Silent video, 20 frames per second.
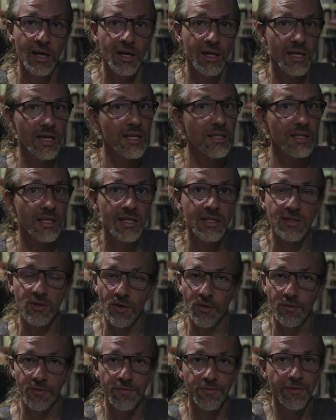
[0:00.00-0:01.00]
it is a
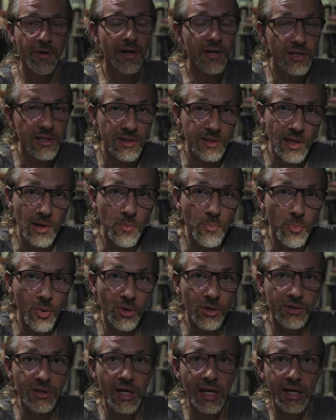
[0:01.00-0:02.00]
very simple
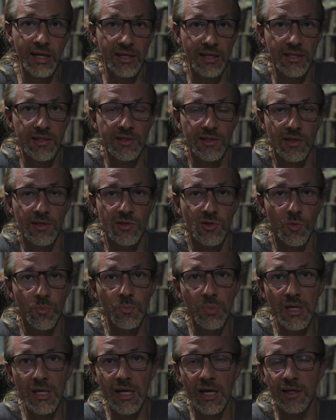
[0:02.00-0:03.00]
deck. It's, it's a
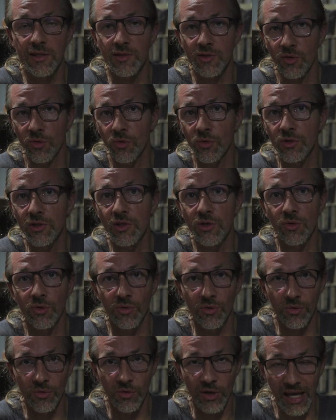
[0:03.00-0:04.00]
P S Audio
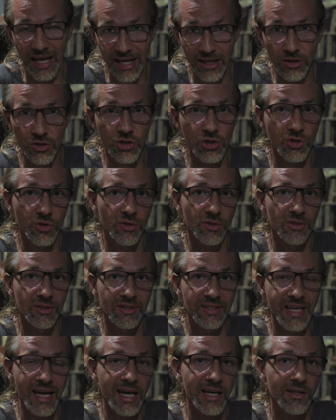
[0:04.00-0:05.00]
ancient
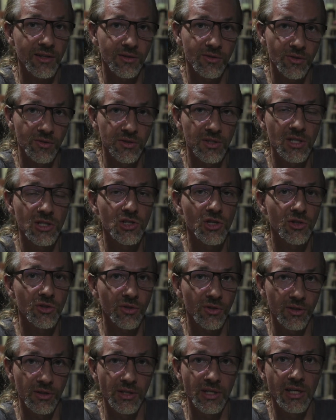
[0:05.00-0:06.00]
deck, the
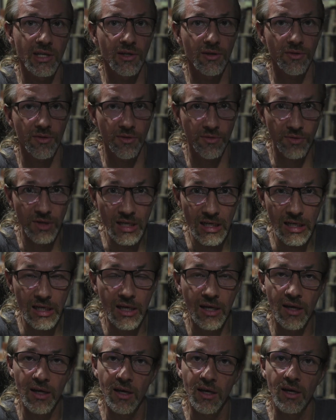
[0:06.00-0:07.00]
Digital Link three.
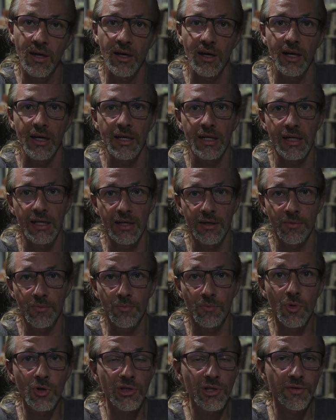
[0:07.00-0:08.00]
I
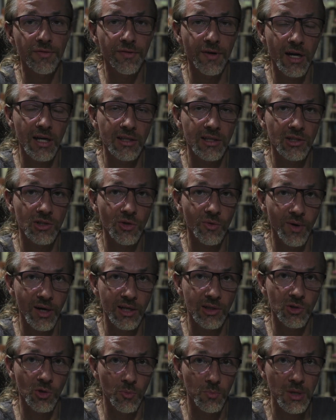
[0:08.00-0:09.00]
modified it
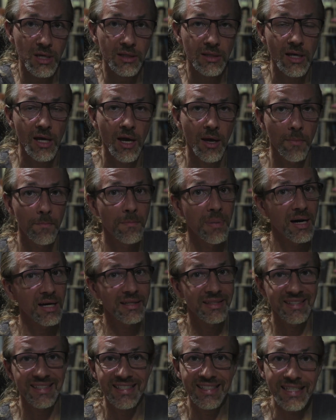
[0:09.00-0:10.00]
quite a bit,
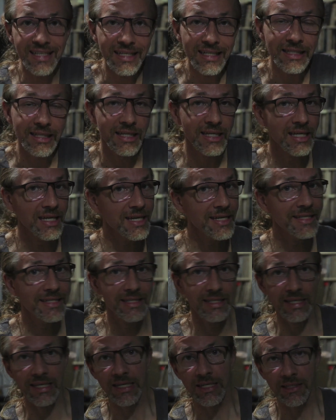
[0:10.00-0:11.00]
but still it's,
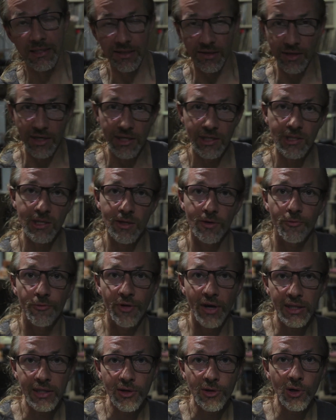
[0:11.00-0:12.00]
it's, it's a
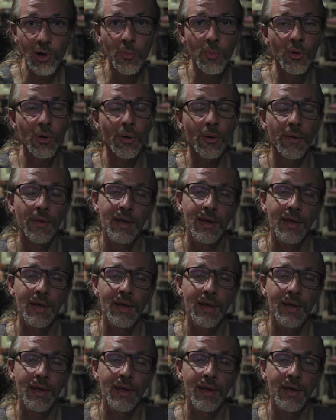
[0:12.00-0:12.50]
venerable,